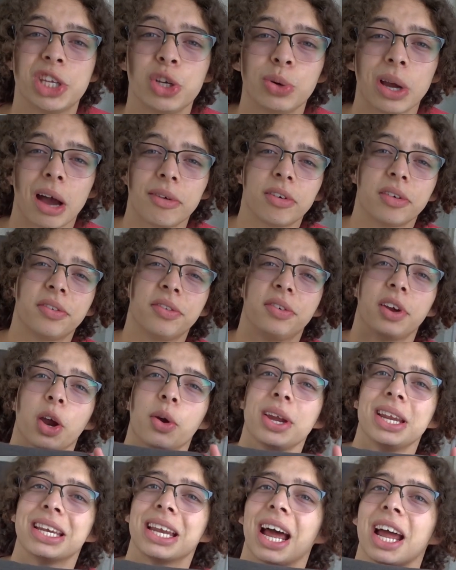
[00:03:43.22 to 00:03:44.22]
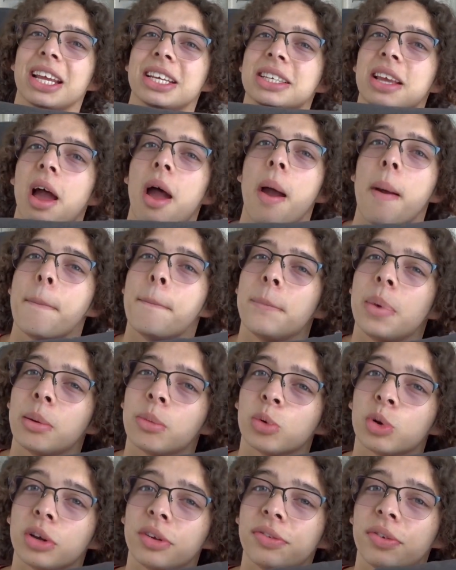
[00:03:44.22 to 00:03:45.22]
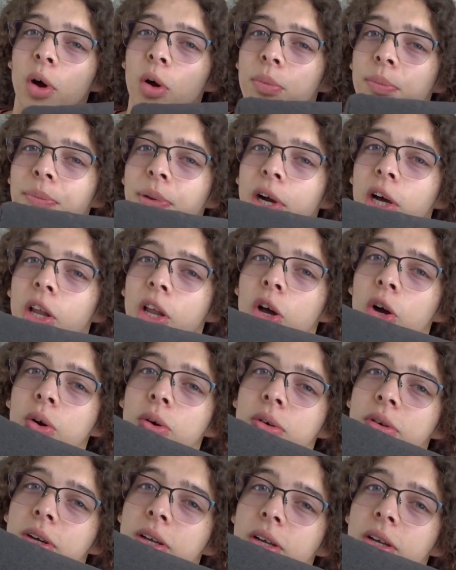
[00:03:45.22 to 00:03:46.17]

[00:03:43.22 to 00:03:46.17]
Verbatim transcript: do have a very nice memory foam pillow,